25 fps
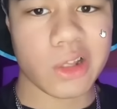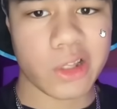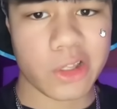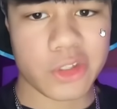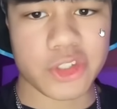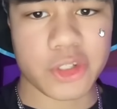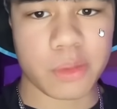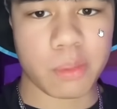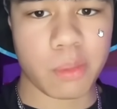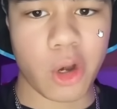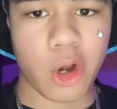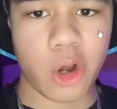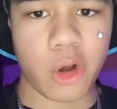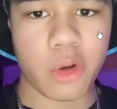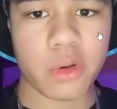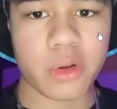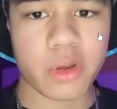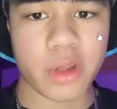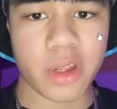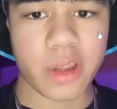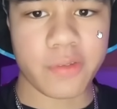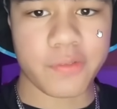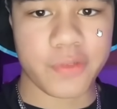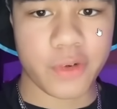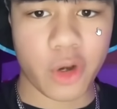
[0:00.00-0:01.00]
Listen, bro,
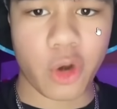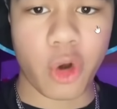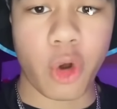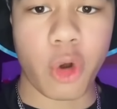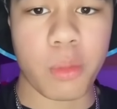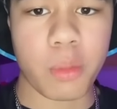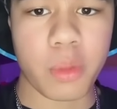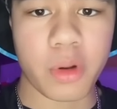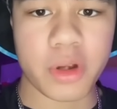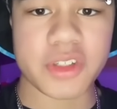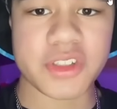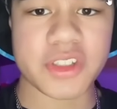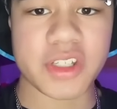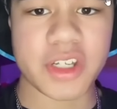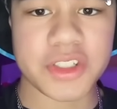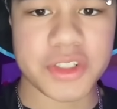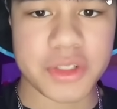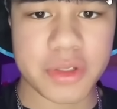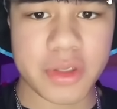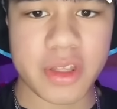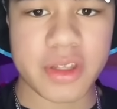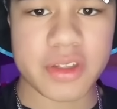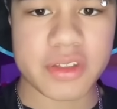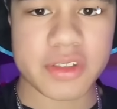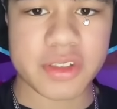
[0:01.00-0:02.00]
if your homeboy
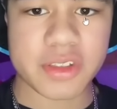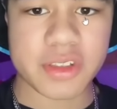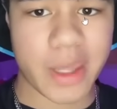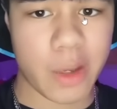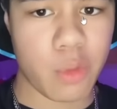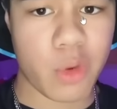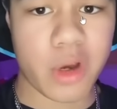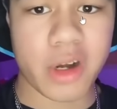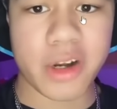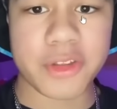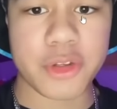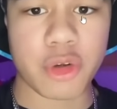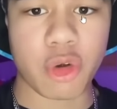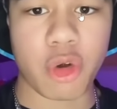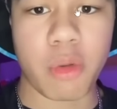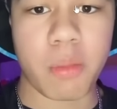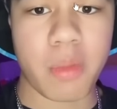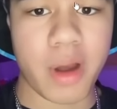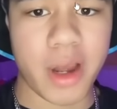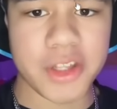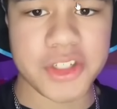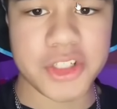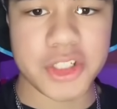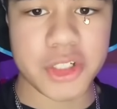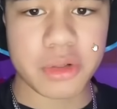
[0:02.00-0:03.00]
sent you this, they wanted to
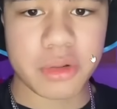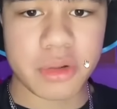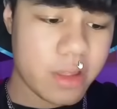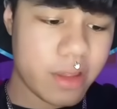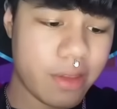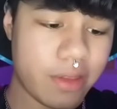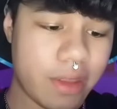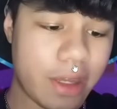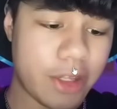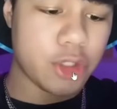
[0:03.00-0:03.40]
remind you that